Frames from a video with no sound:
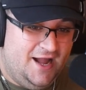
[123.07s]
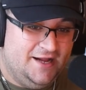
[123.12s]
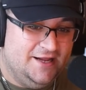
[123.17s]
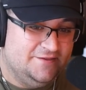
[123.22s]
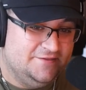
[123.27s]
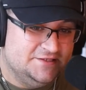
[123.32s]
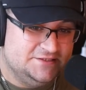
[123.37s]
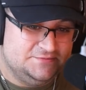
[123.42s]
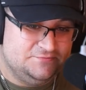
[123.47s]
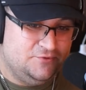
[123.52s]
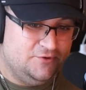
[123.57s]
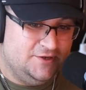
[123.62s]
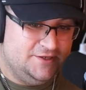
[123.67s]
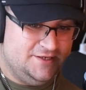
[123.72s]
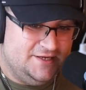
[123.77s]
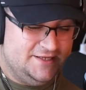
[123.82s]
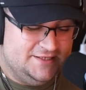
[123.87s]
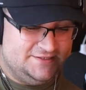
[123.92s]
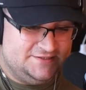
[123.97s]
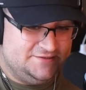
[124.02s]
at this point,
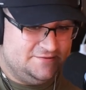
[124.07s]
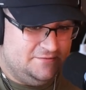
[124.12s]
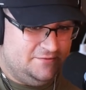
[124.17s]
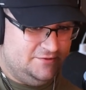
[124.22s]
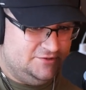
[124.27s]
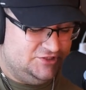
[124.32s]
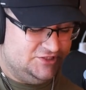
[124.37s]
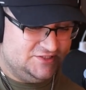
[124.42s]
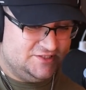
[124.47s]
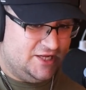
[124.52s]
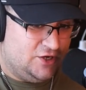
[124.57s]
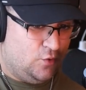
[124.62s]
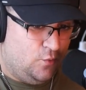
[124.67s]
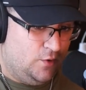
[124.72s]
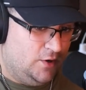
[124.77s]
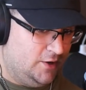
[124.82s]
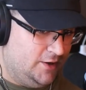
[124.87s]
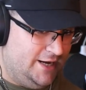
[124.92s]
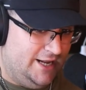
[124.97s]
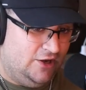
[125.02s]
and it's just like
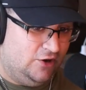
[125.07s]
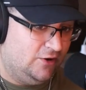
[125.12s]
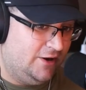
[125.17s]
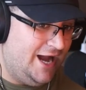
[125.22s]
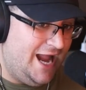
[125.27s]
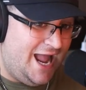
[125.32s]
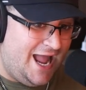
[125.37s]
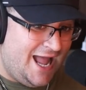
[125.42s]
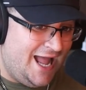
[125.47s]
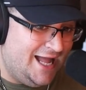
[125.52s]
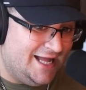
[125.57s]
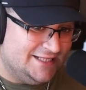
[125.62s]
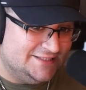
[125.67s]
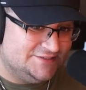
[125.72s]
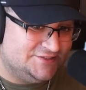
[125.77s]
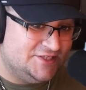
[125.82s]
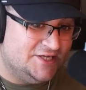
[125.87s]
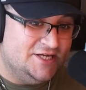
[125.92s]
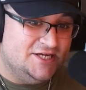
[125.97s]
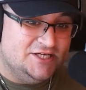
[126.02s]
we're in our
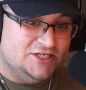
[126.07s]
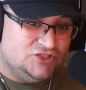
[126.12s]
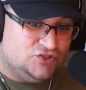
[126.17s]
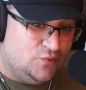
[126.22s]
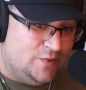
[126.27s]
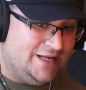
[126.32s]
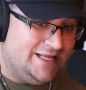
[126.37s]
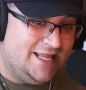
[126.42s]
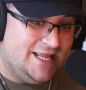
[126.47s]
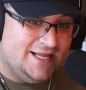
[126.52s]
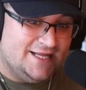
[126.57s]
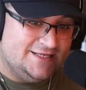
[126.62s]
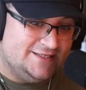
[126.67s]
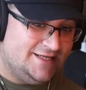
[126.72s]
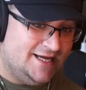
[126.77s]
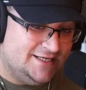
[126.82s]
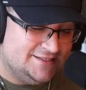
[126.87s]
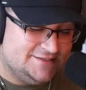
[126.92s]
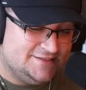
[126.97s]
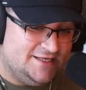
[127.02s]
ads tweaking and
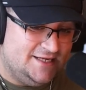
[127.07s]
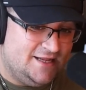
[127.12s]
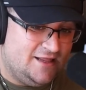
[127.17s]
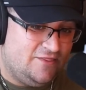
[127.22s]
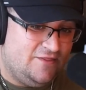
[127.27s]
testing.